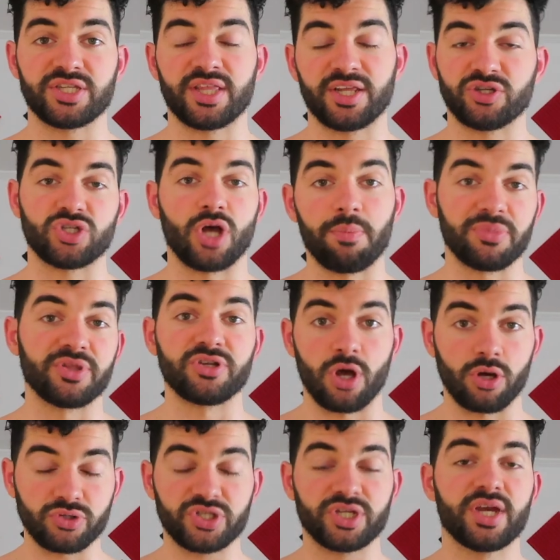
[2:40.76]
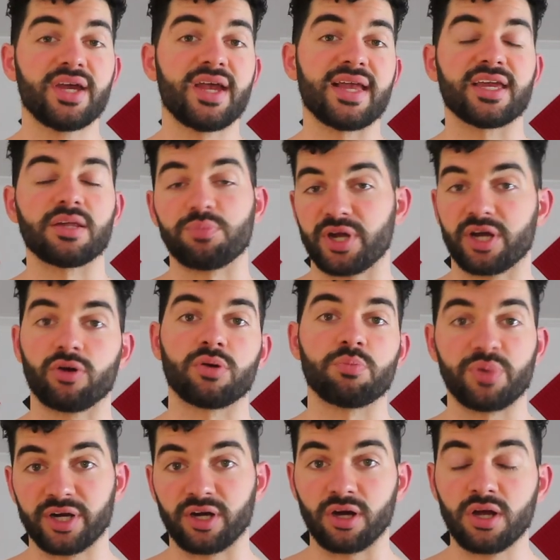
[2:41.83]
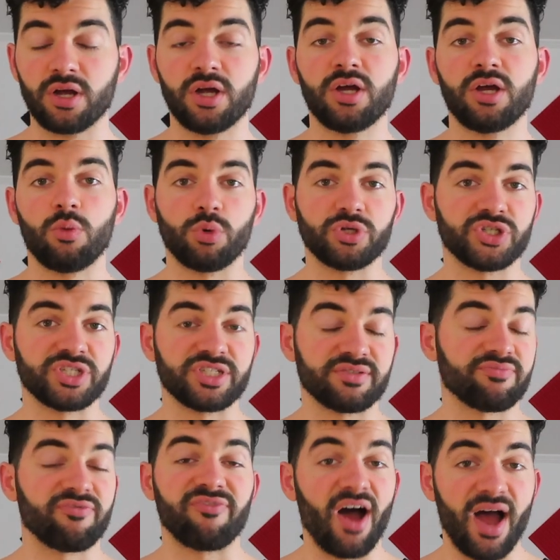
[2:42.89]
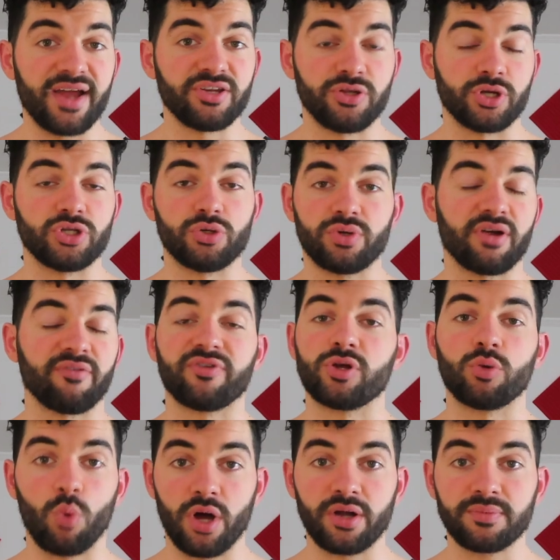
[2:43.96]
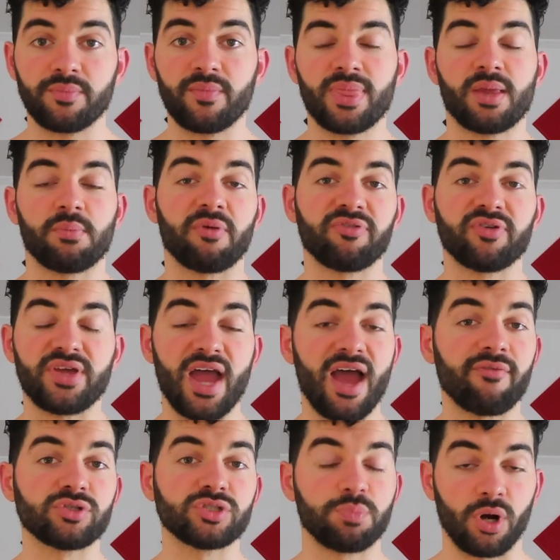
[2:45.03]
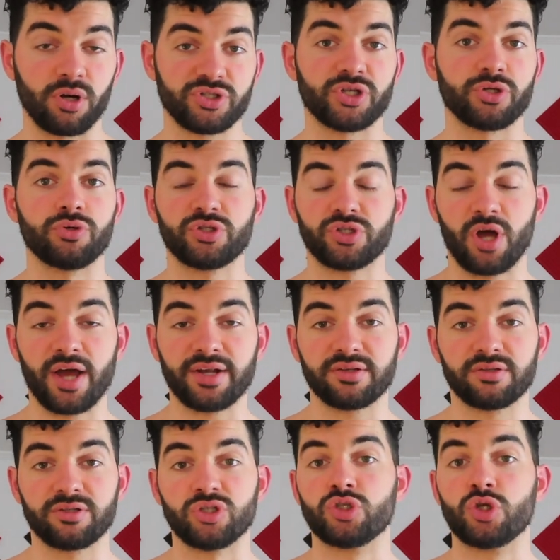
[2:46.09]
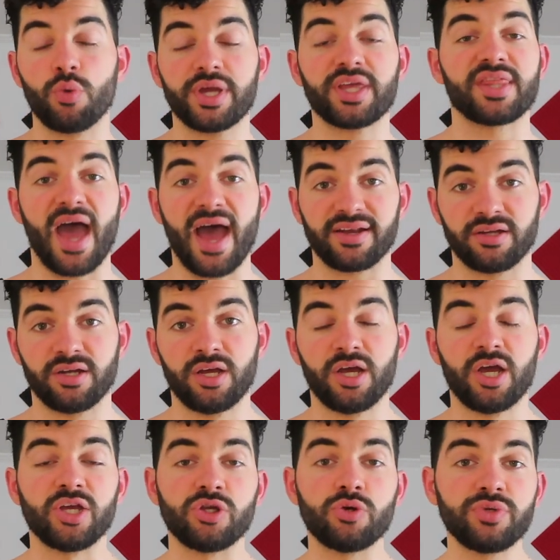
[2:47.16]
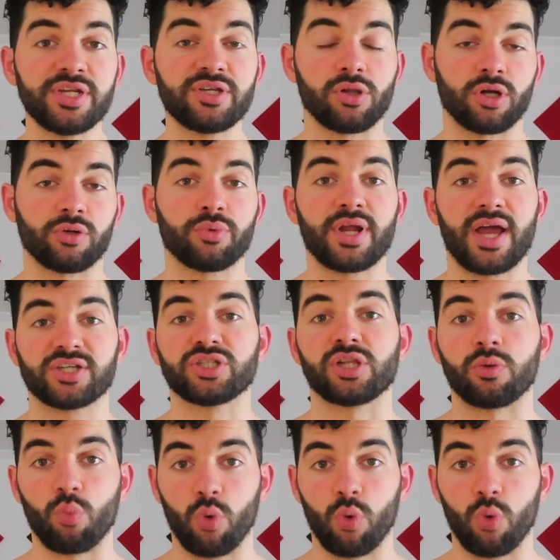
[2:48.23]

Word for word: and then just up the dose and get bigger and bigger, which is fine. You can do whatever you want. But for the average person who's not doing that, you need to learn what actually